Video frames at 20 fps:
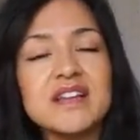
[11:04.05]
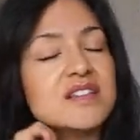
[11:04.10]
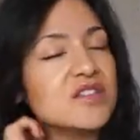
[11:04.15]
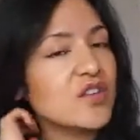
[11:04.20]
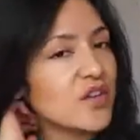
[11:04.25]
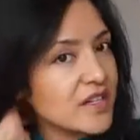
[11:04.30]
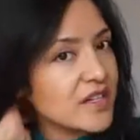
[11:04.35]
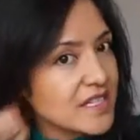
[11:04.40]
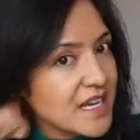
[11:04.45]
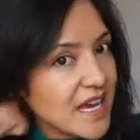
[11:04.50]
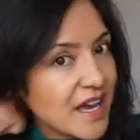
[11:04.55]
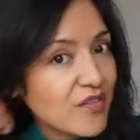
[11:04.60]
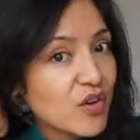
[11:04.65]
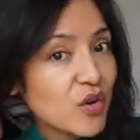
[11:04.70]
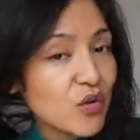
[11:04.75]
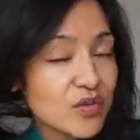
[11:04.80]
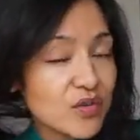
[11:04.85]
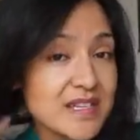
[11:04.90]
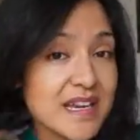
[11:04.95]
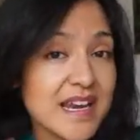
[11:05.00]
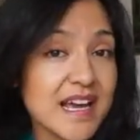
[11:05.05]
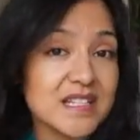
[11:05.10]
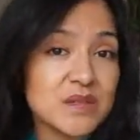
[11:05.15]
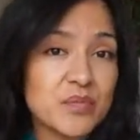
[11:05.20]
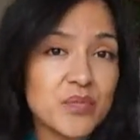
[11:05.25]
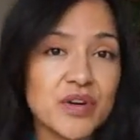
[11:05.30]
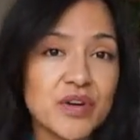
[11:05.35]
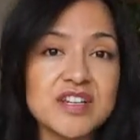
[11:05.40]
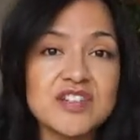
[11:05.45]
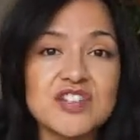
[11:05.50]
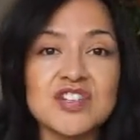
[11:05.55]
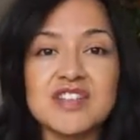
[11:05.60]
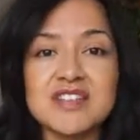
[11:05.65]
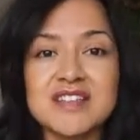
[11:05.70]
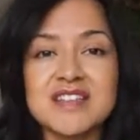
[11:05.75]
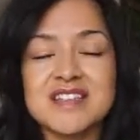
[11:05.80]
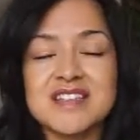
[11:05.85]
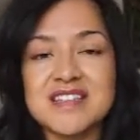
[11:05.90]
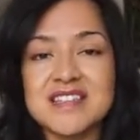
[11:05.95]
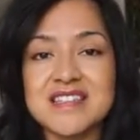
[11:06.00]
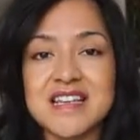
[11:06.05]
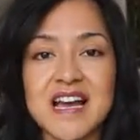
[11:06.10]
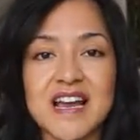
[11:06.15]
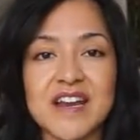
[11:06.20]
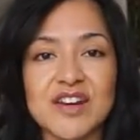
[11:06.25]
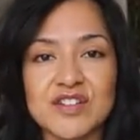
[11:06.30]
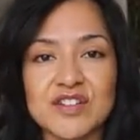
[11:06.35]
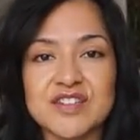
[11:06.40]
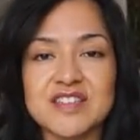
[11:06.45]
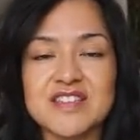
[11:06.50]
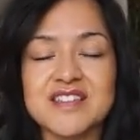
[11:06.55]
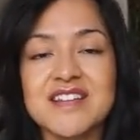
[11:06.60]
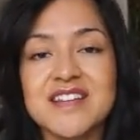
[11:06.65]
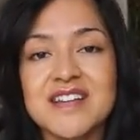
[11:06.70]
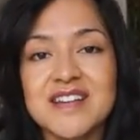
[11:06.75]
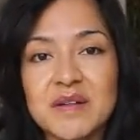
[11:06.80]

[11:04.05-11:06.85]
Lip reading: It's great to have goals and aspirations and desires.